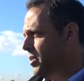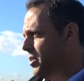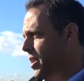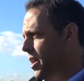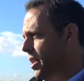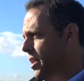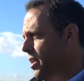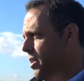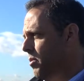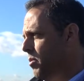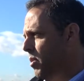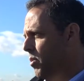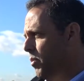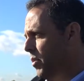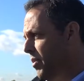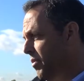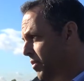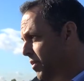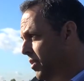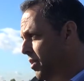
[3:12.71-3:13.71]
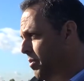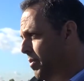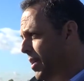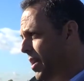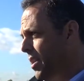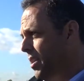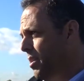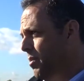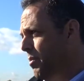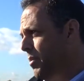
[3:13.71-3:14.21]
Teddy, what we feel
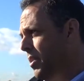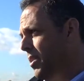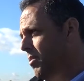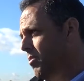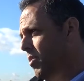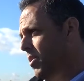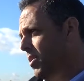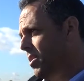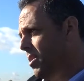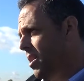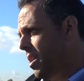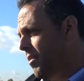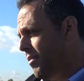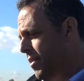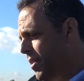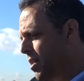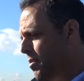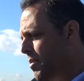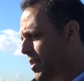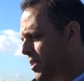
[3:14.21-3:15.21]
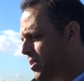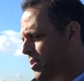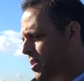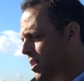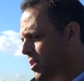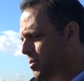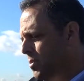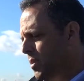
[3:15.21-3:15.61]
about him, and what our fan base does,